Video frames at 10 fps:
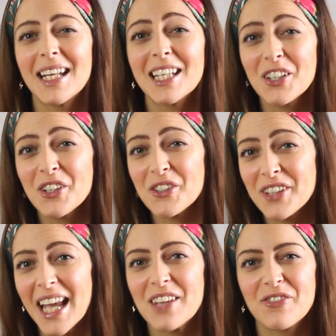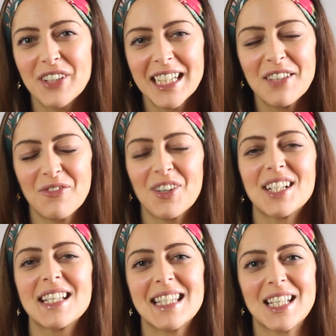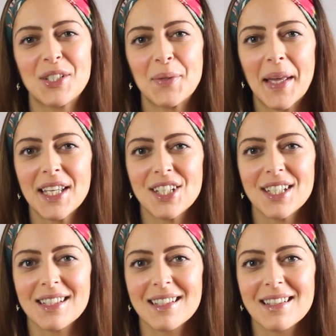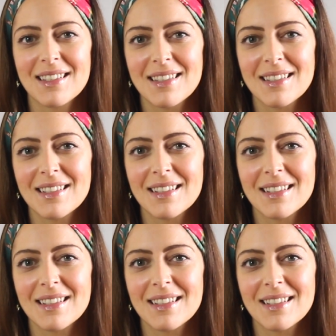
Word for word: and it can create really fun situations.